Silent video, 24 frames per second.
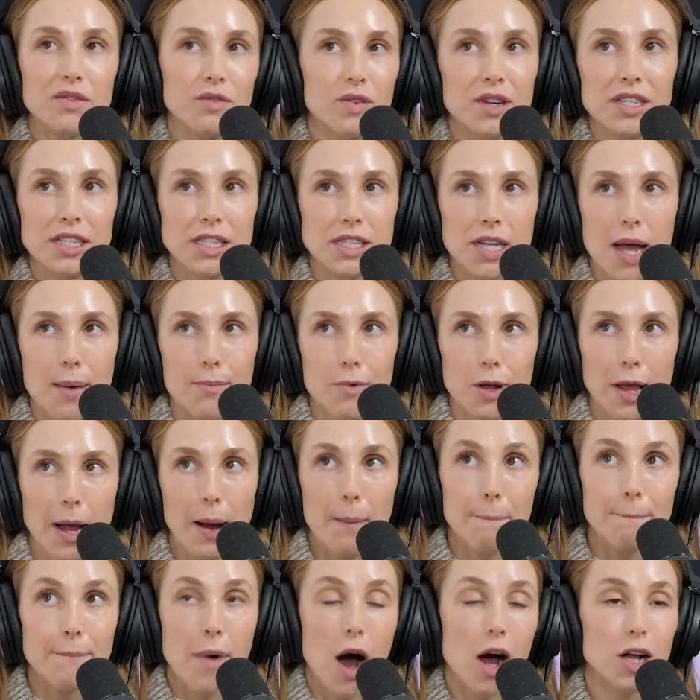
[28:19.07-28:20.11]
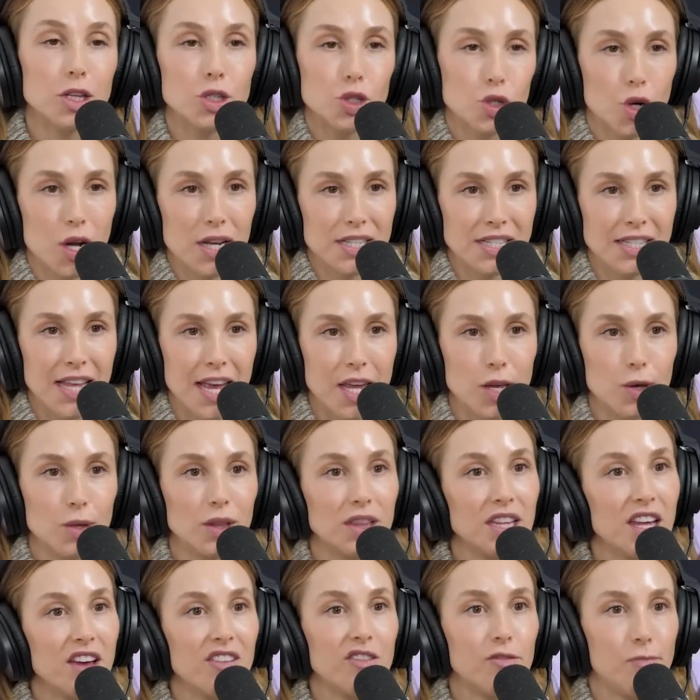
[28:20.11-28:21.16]
of wisdom or like mantras that you
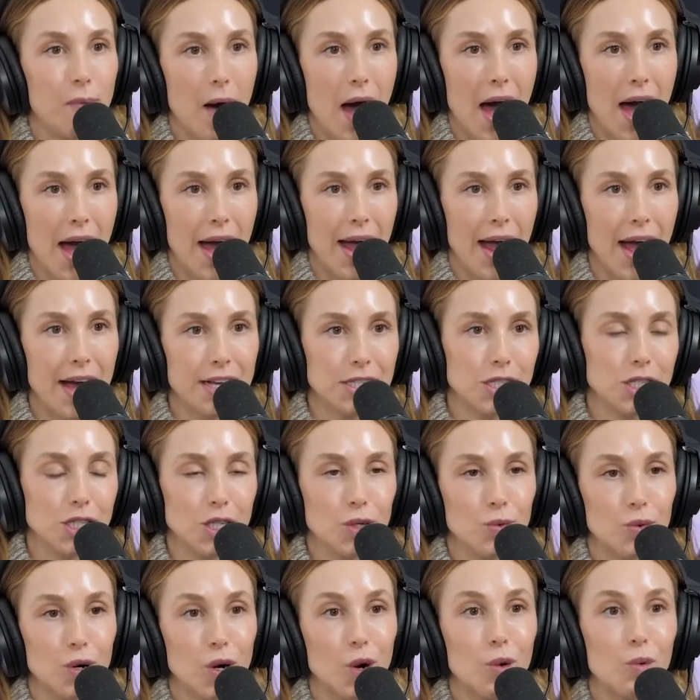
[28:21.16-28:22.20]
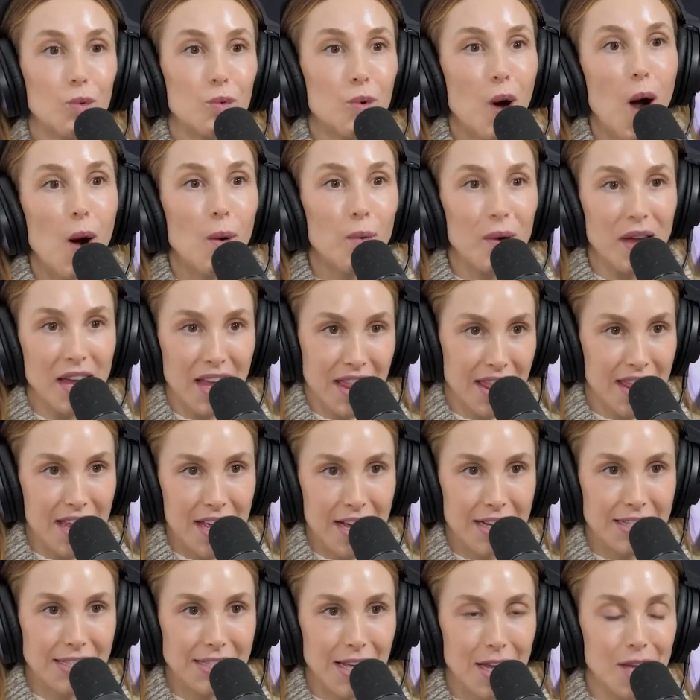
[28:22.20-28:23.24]
live by as you were growing
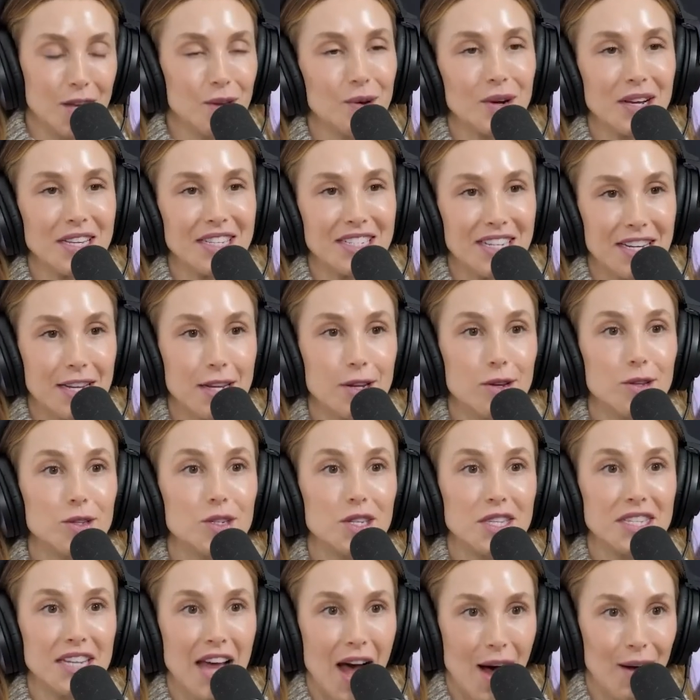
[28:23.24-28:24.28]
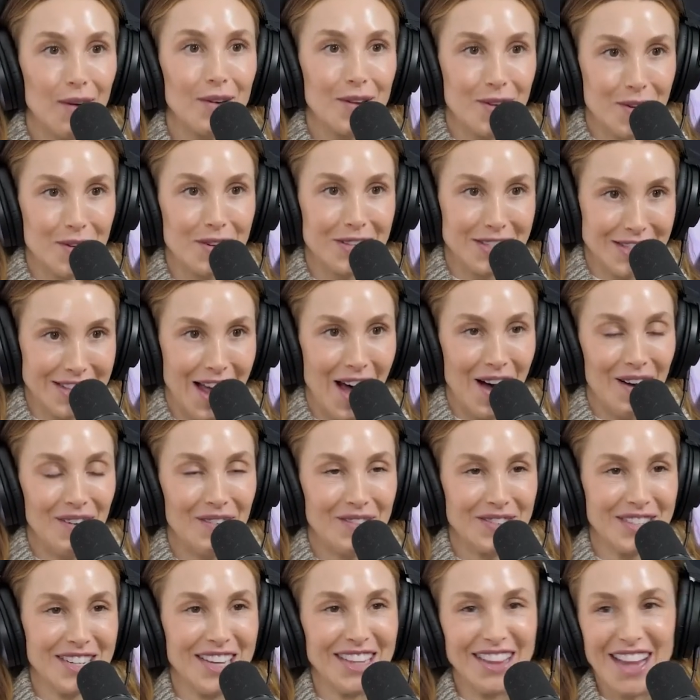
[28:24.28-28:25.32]
this that you continued to tell
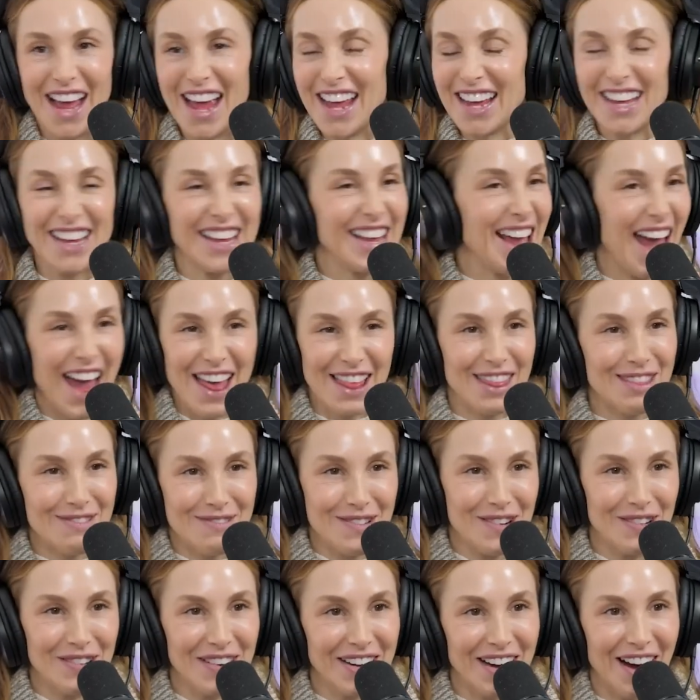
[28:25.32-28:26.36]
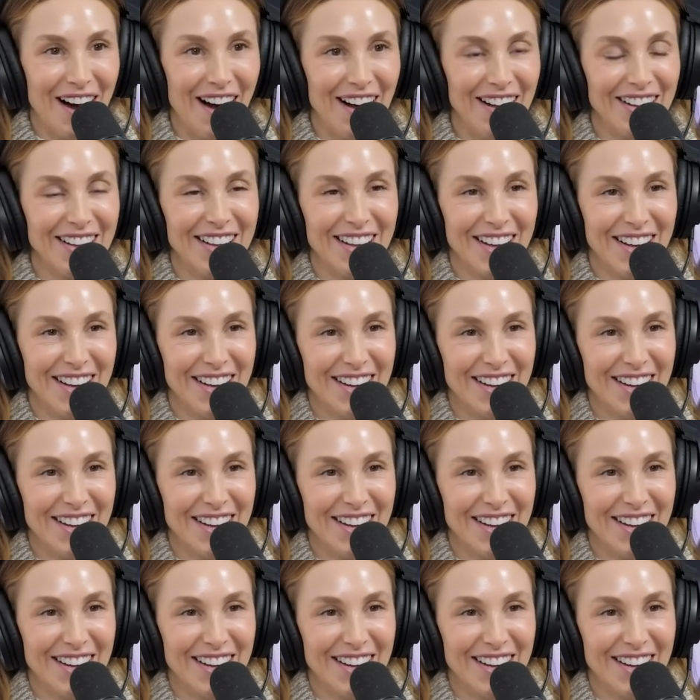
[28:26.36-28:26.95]
yourself to like get through it all?